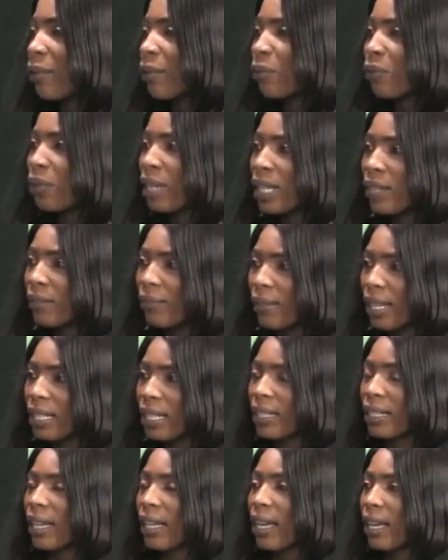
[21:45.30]

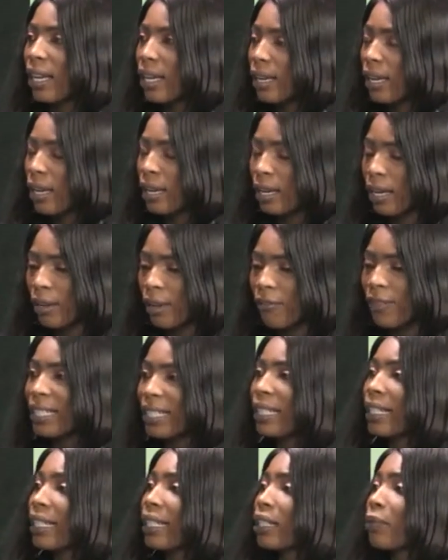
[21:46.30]
ring-fenced a
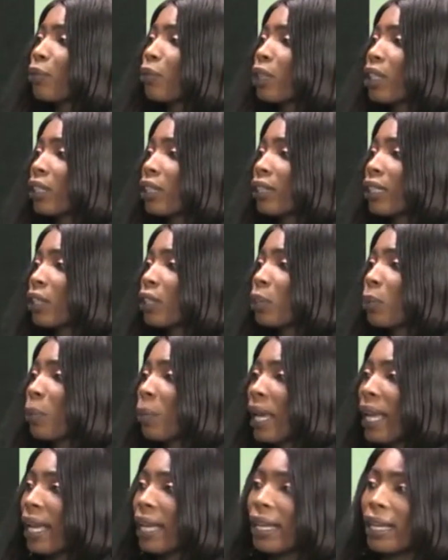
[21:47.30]
facility for Delta to
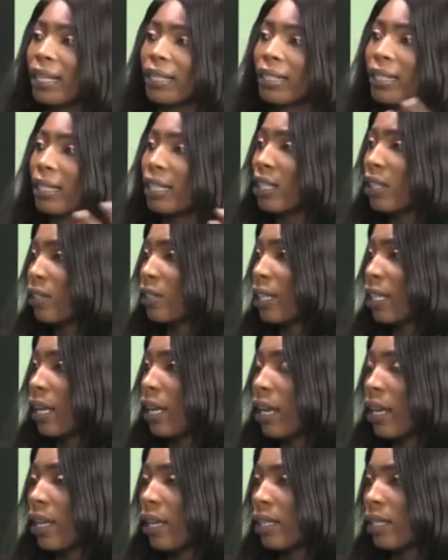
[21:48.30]
pay
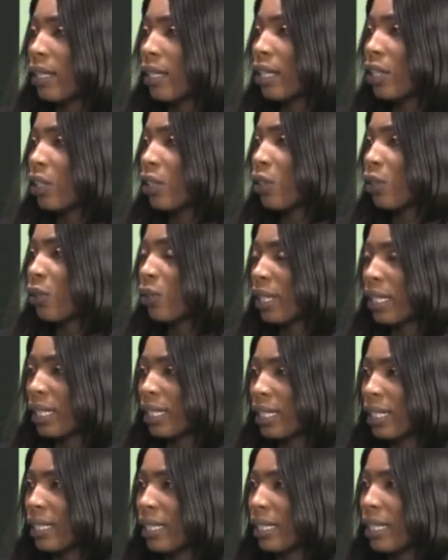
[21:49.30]
international
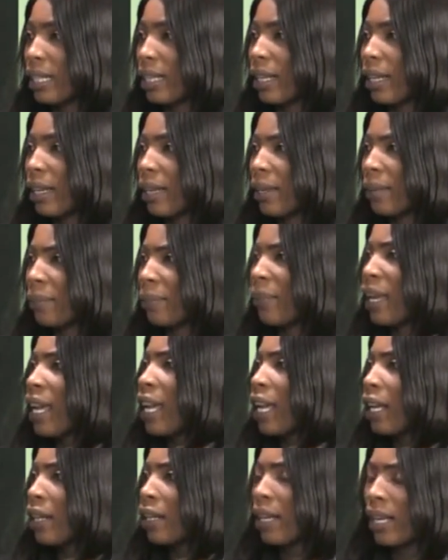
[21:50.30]
creditors
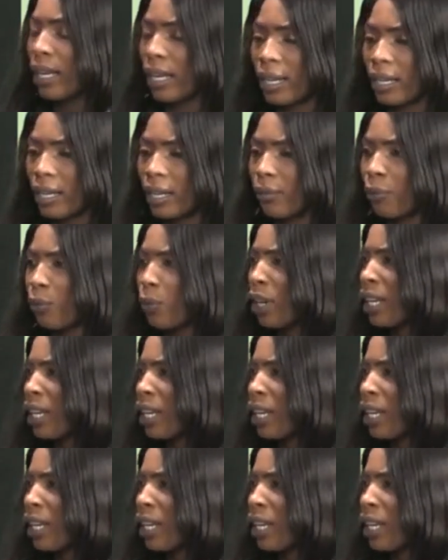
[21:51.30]
in foreign